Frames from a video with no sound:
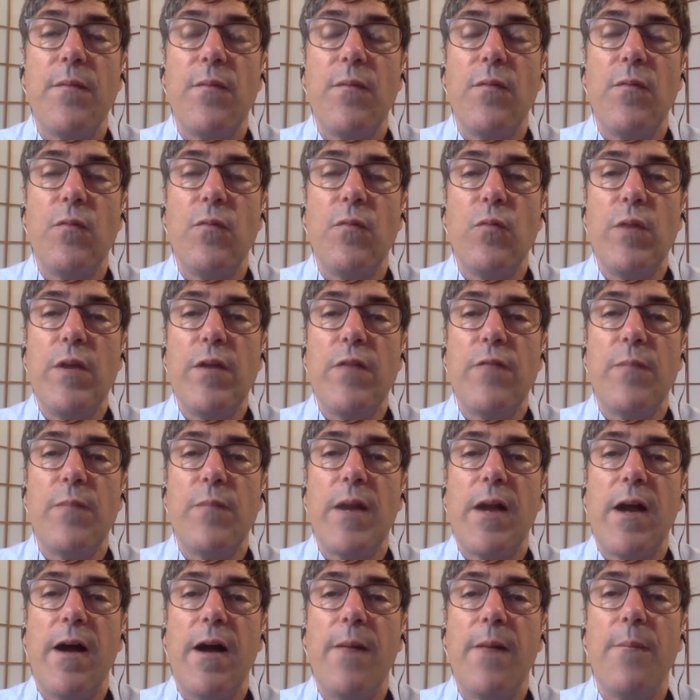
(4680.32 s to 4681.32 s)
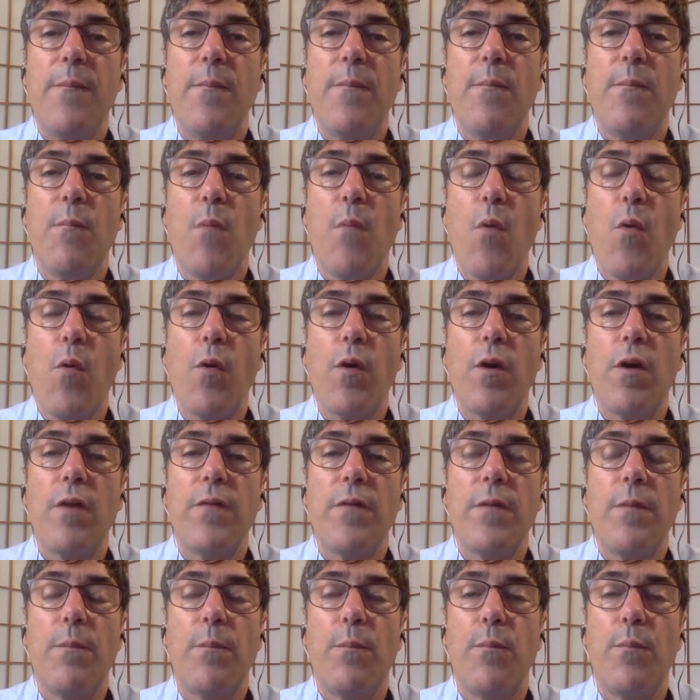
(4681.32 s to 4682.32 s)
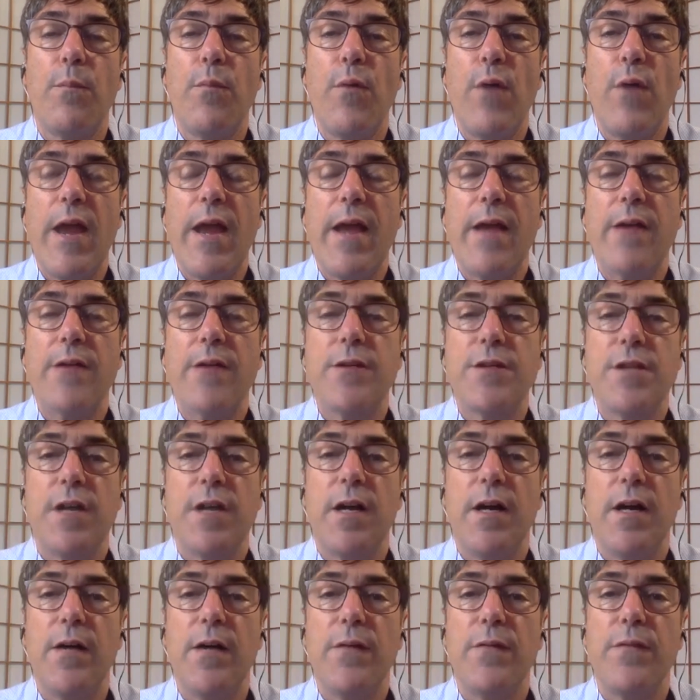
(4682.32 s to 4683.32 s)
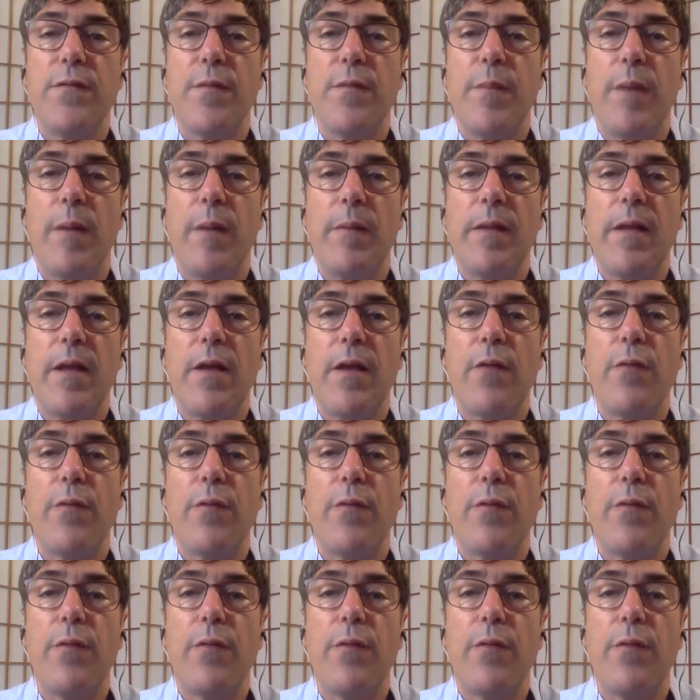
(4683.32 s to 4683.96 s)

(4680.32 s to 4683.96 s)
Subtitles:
we have become more of a branch of the public health